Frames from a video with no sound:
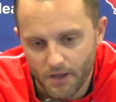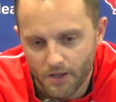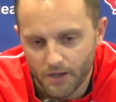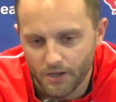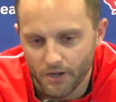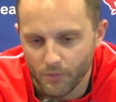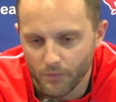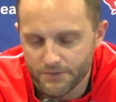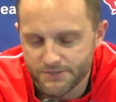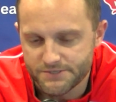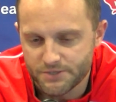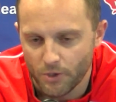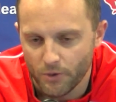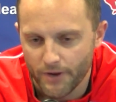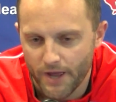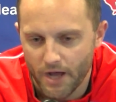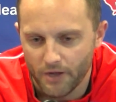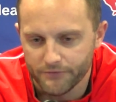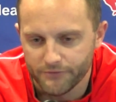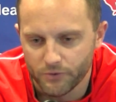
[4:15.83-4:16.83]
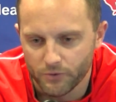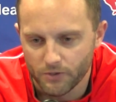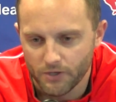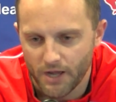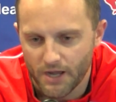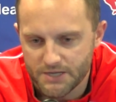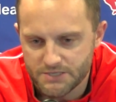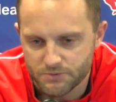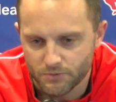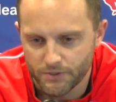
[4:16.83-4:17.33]
know, we sold out to it
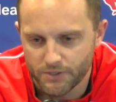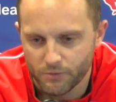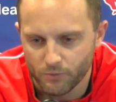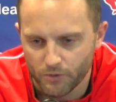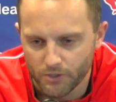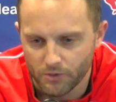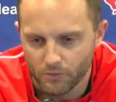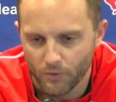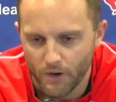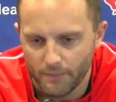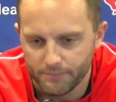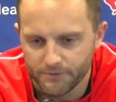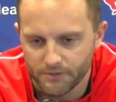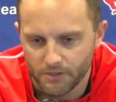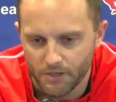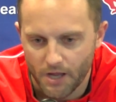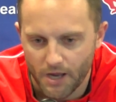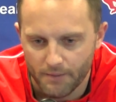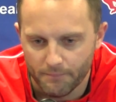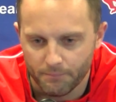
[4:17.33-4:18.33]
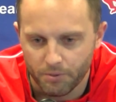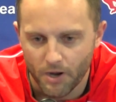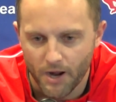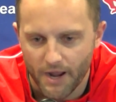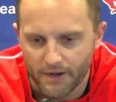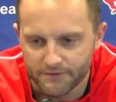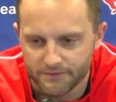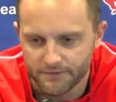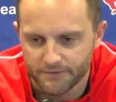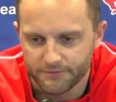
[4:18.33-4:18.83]
last week, really repped it a lot in
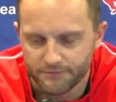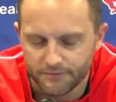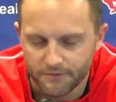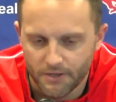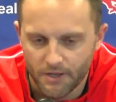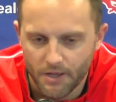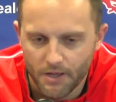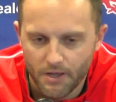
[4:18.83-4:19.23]
practice.